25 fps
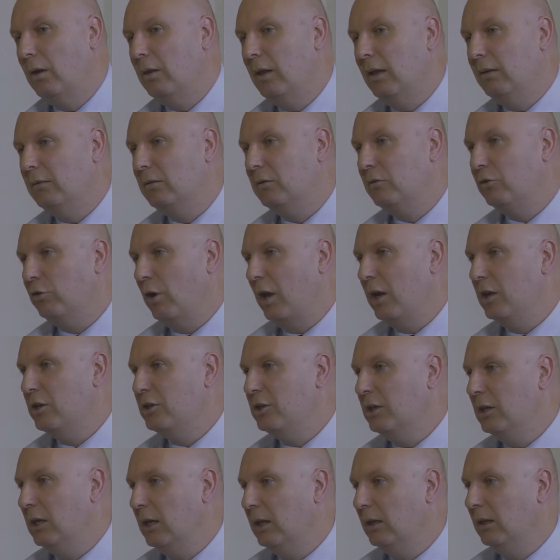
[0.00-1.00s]
that
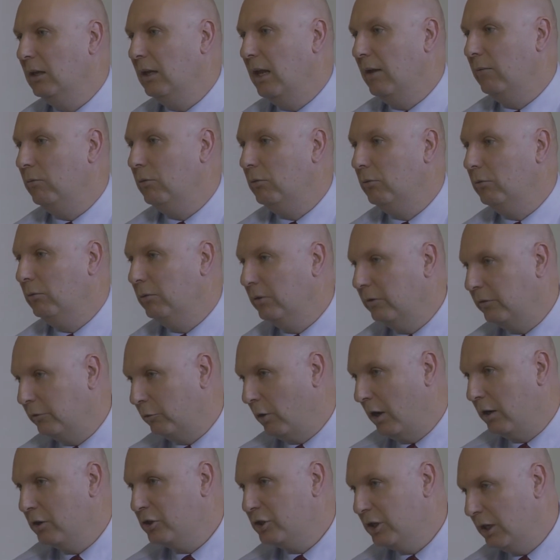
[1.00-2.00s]
strategy
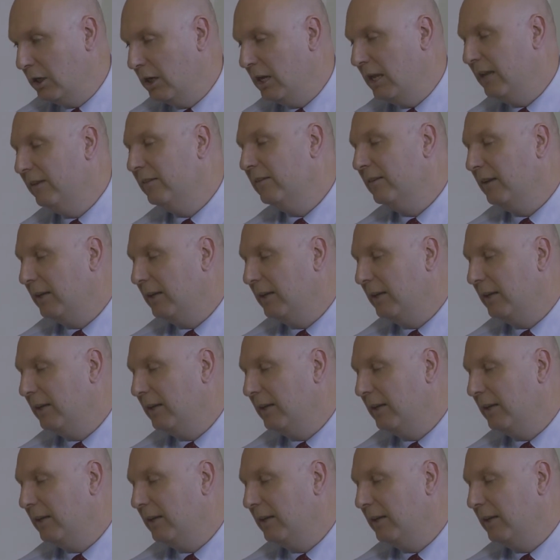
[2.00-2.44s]
needs